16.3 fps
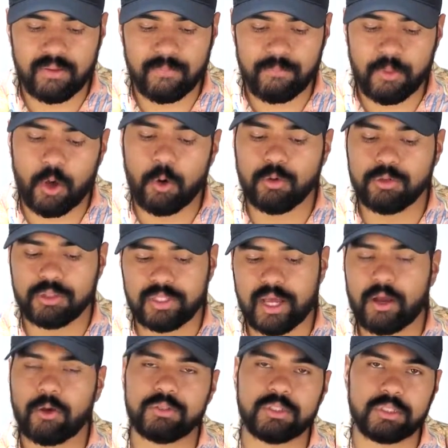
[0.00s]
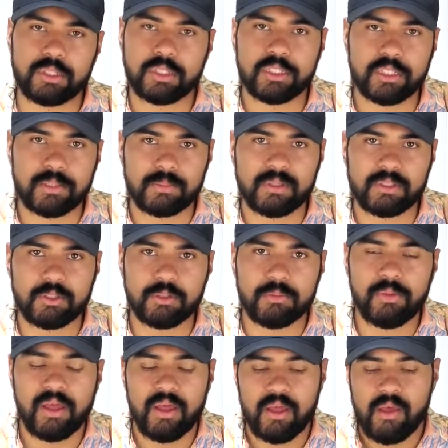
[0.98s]
the hose that goes into the dipstick
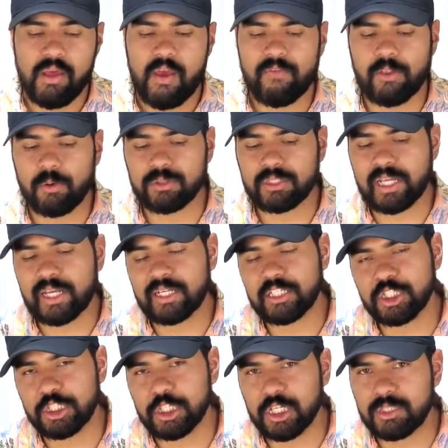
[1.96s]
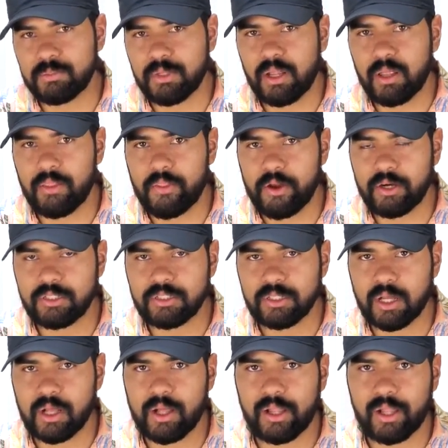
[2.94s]
tube, if there was like an adjustment on there to
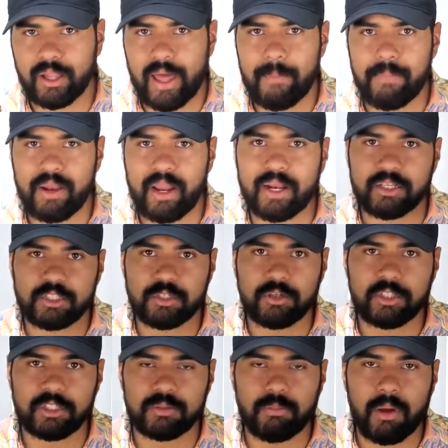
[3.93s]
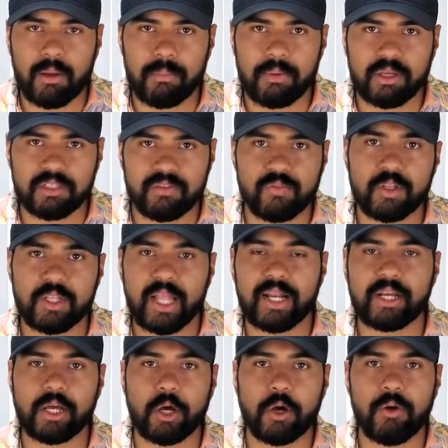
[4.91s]
clamp it at a certain spot, because if you let
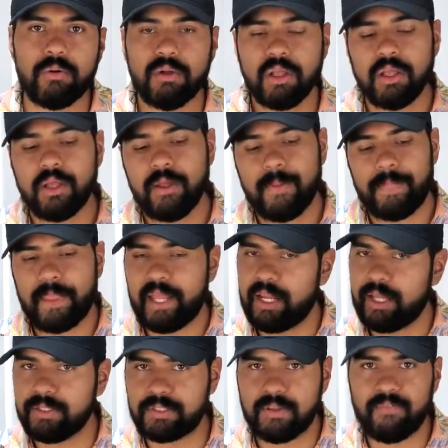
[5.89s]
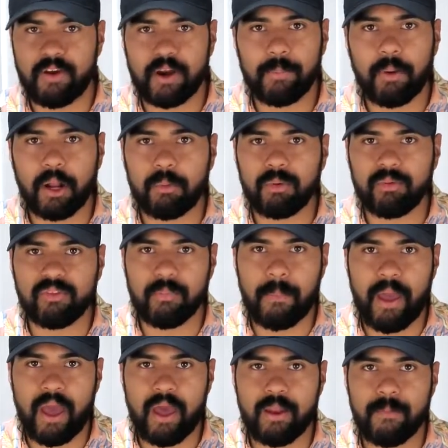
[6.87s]
it go and it hits the very bottom of the
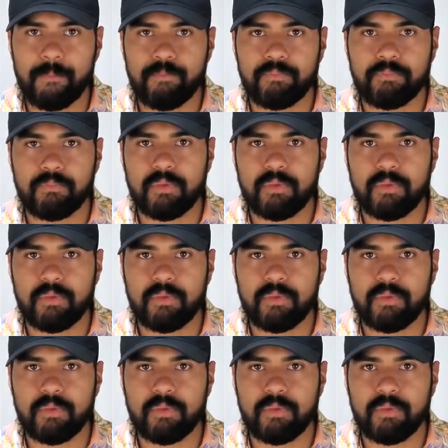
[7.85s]
pan,